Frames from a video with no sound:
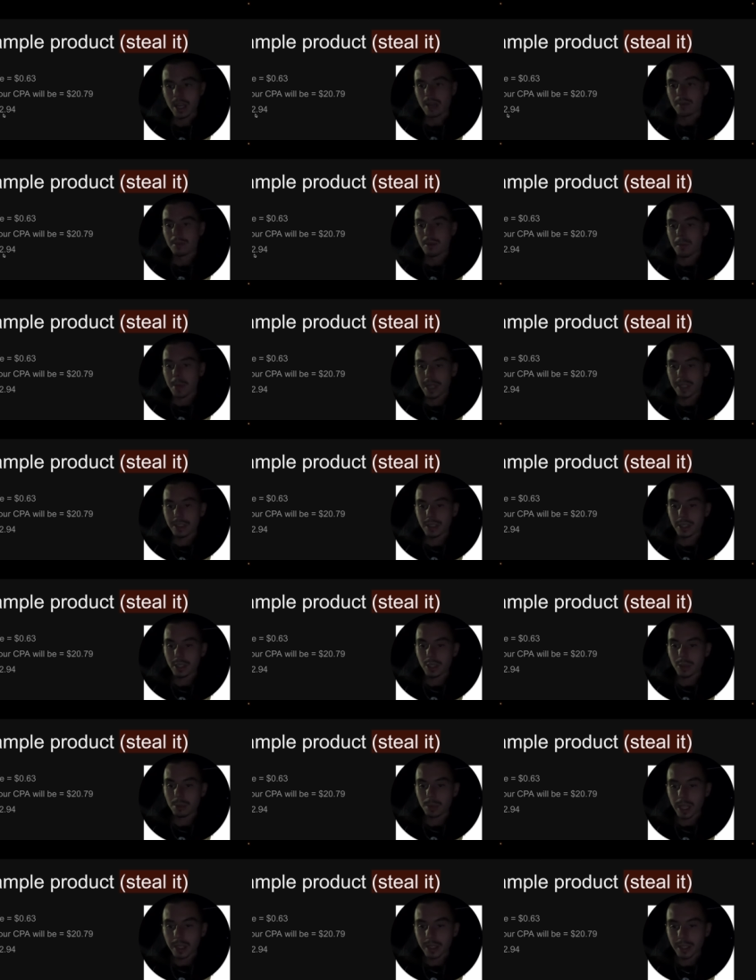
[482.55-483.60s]
But basically, you
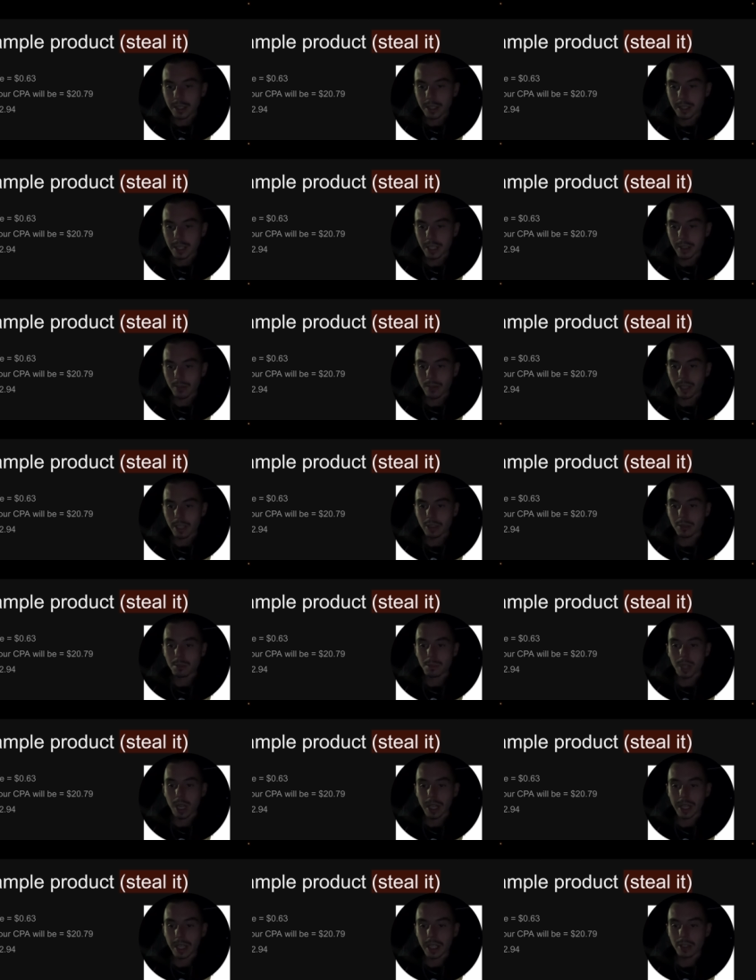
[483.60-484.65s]
plug this in, right? You
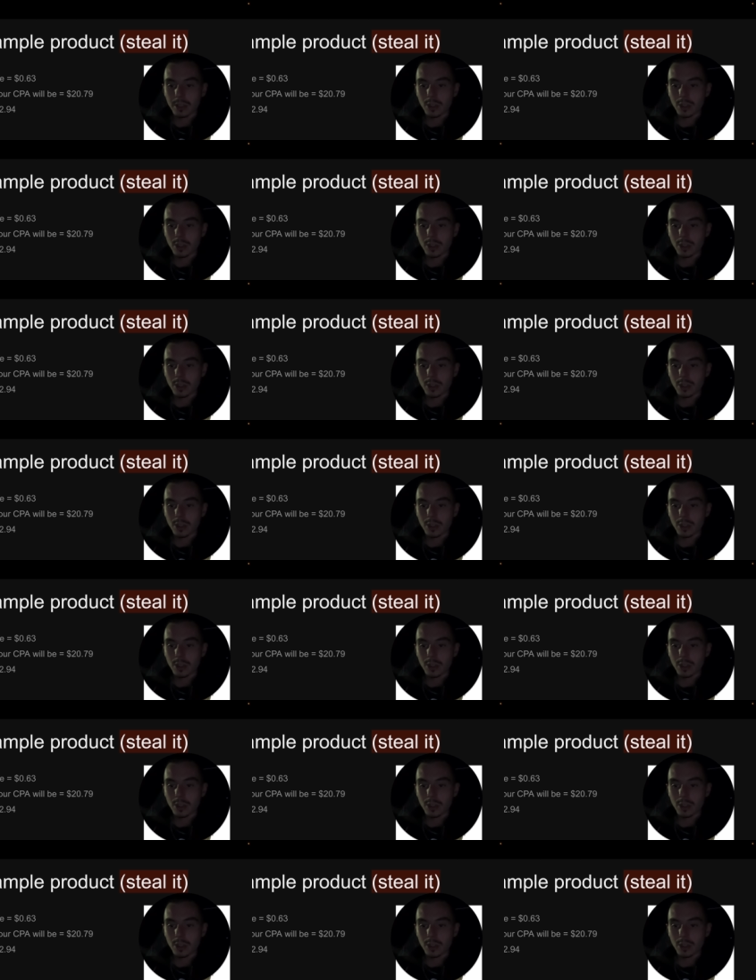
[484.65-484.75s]
plug in